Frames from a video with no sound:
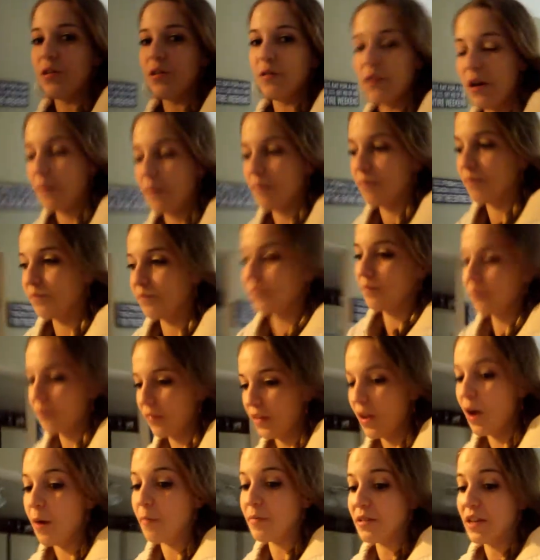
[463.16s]
to
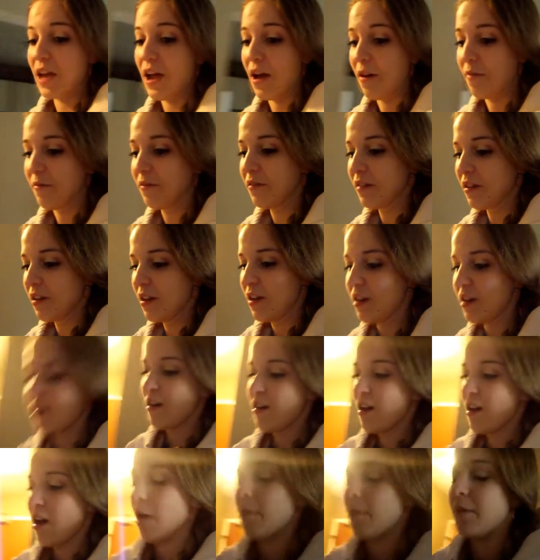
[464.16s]
come
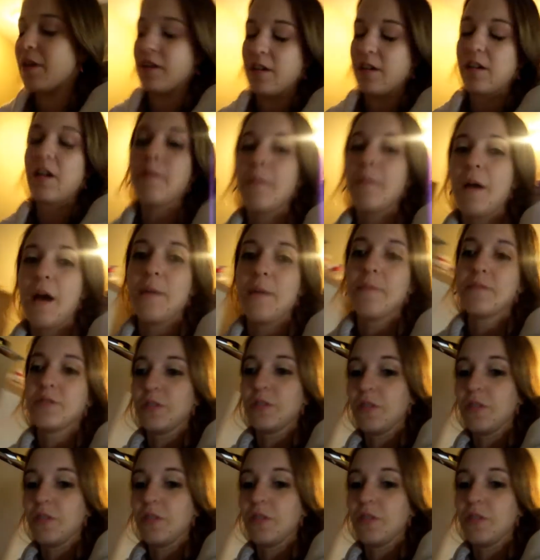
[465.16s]
up,